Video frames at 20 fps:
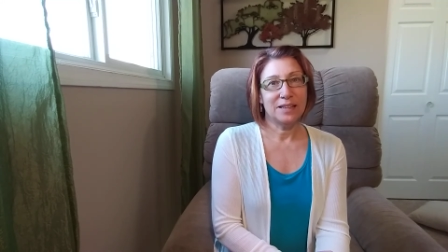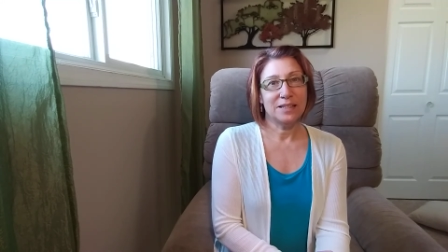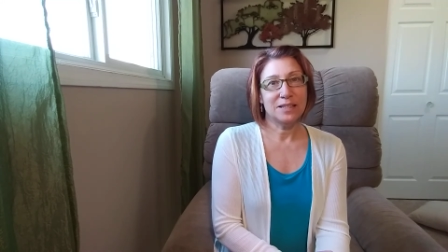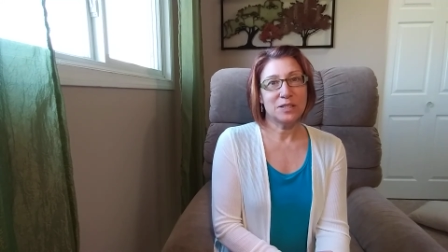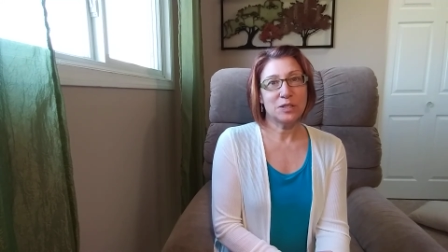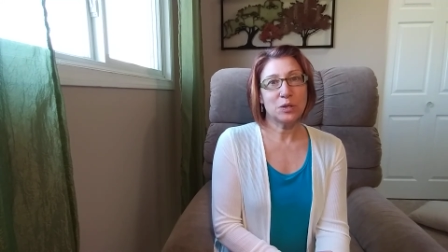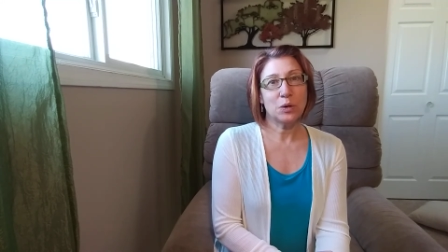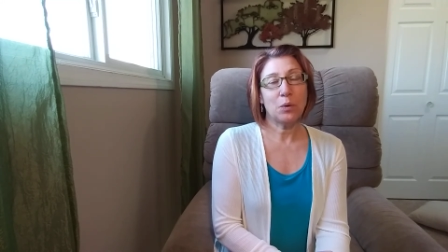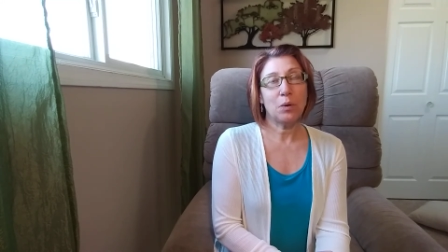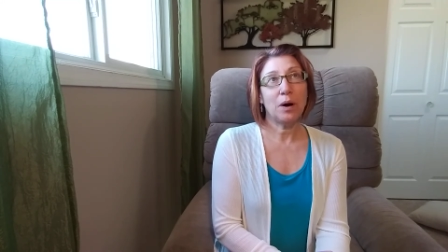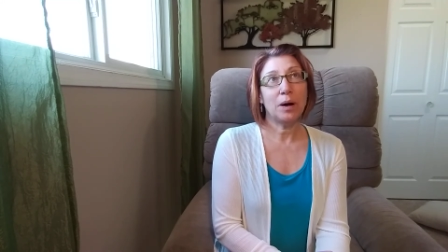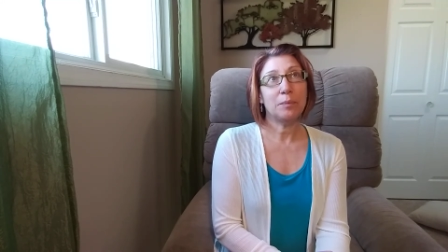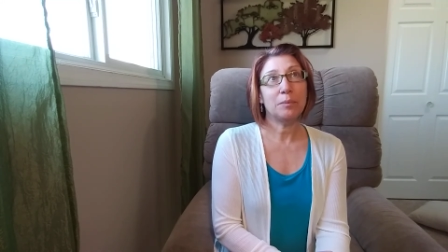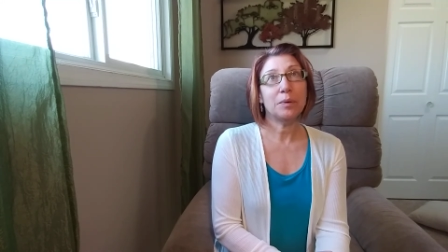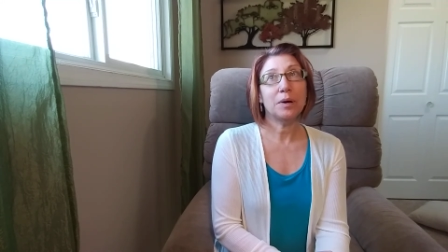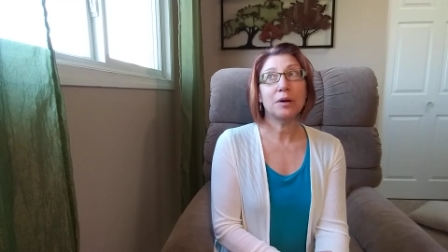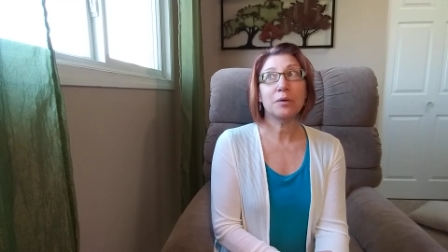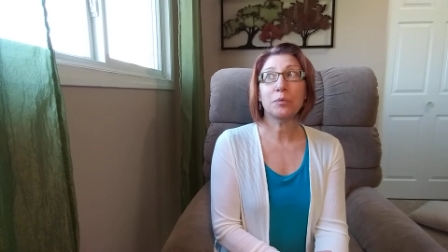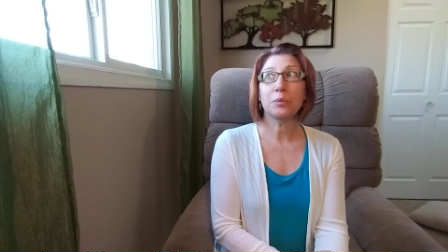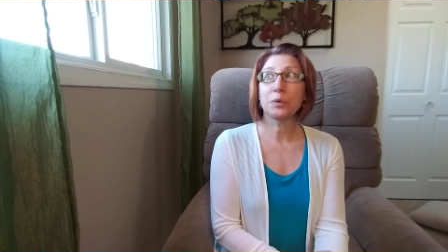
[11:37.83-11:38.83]
so I'm
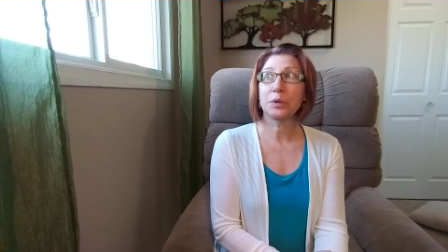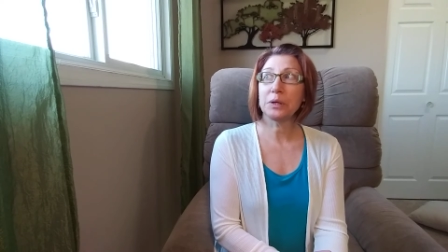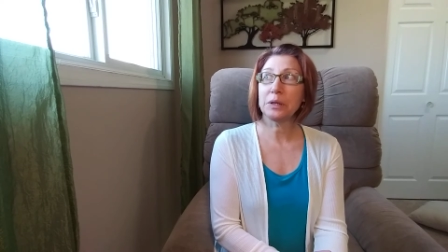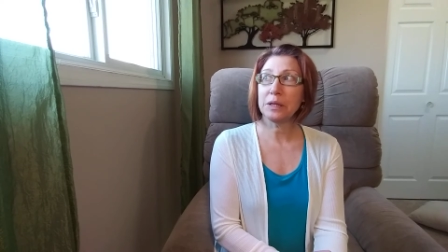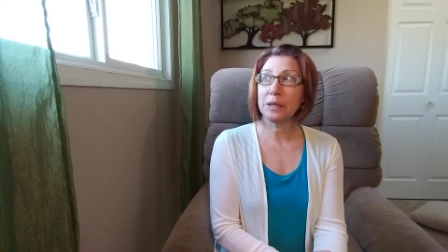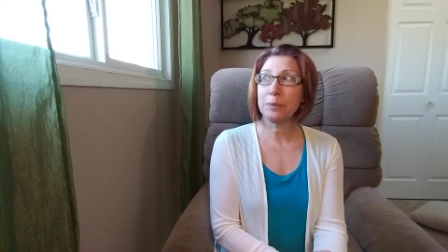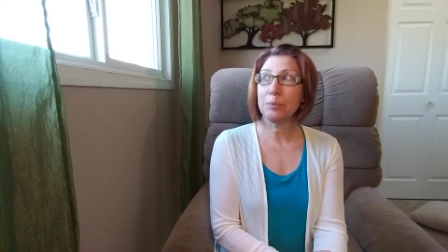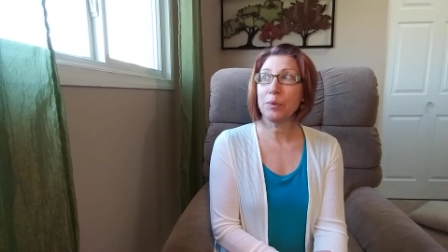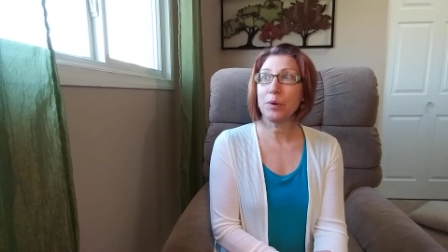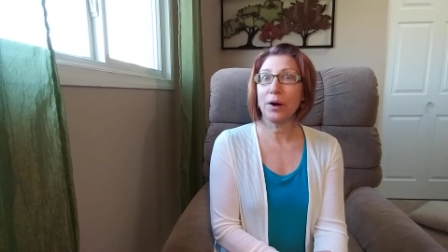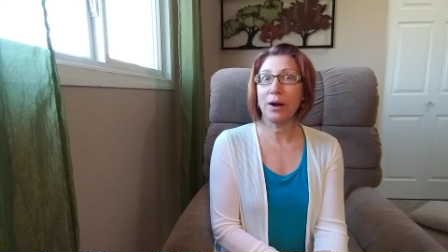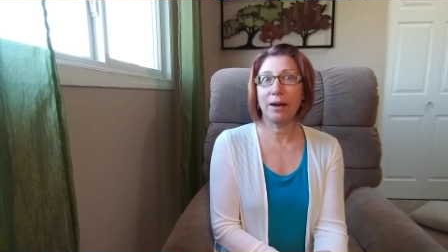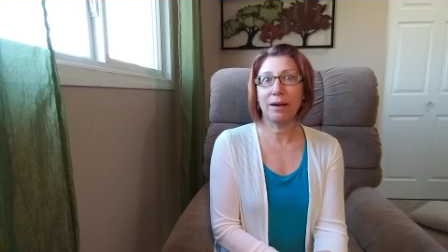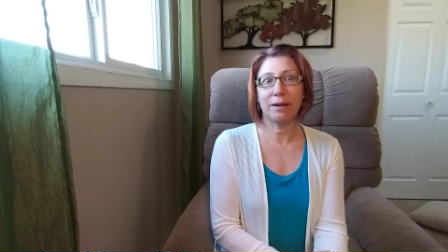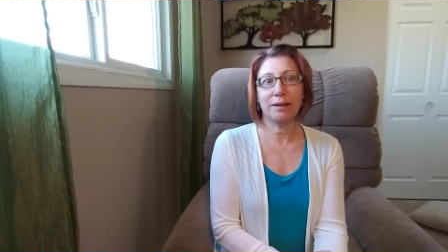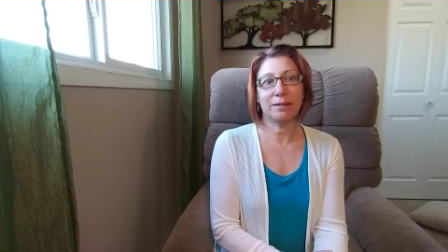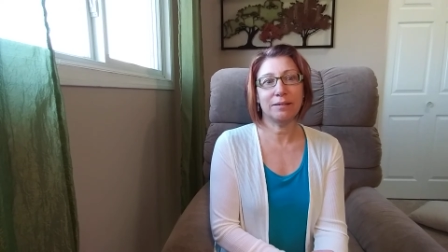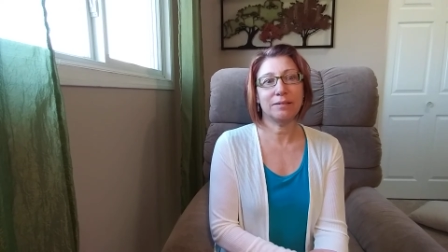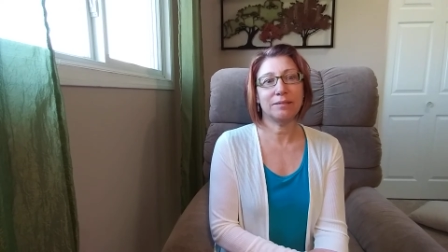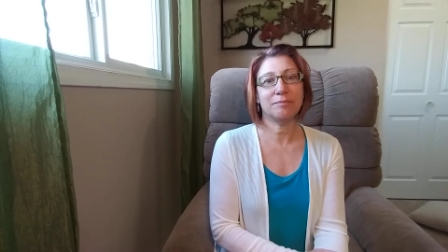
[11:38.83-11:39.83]
really
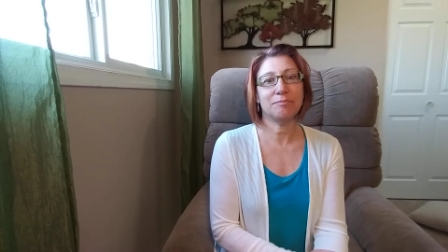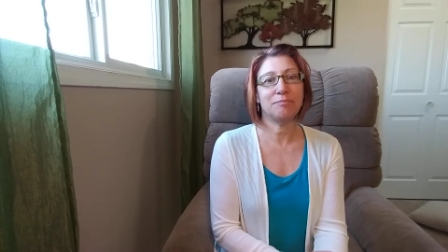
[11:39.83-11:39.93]
praying